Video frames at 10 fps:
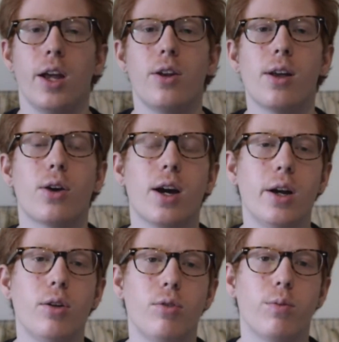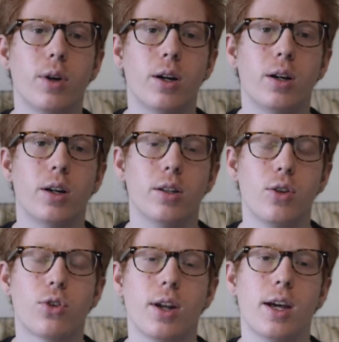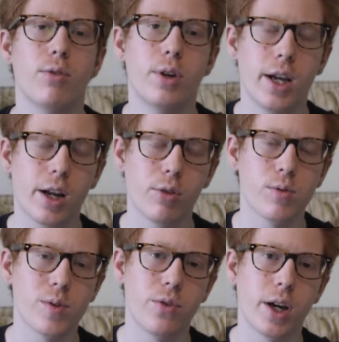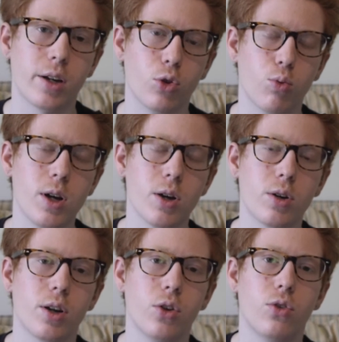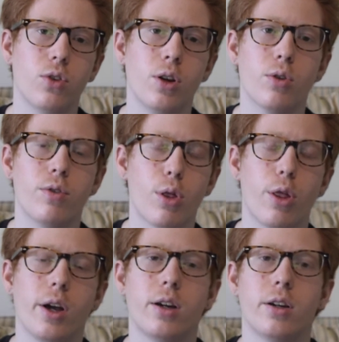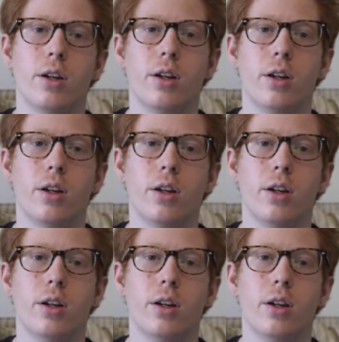Now, kind of, this can have a negative effect as well, because, if you think